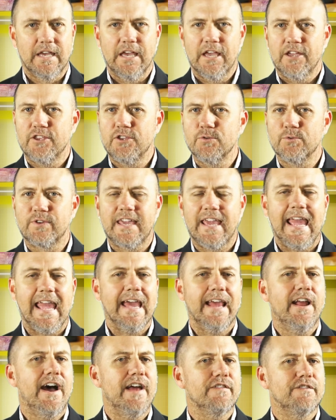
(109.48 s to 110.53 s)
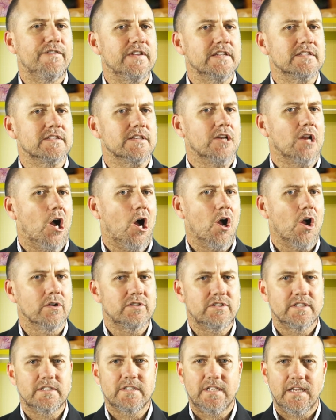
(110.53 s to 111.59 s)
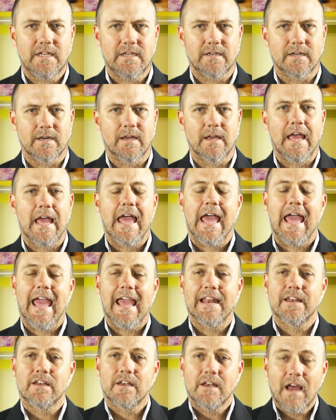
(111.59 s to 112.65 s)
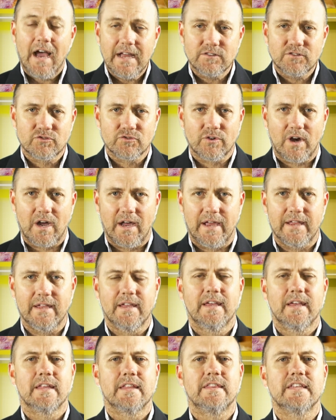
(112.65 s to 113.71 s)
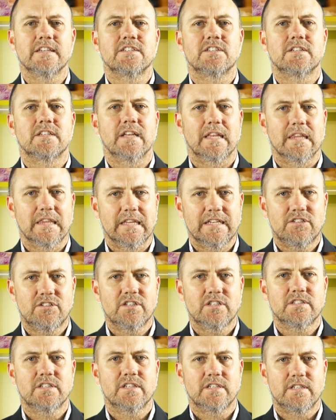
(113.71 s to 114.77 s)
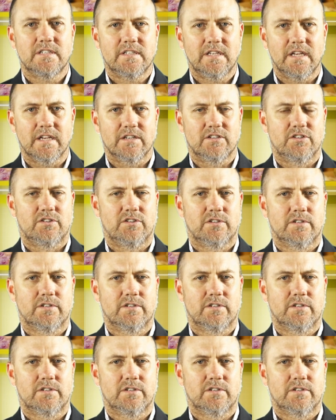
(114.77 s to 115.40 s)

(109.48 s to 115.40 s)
You cannot visit Argentina and not try this delicious dish.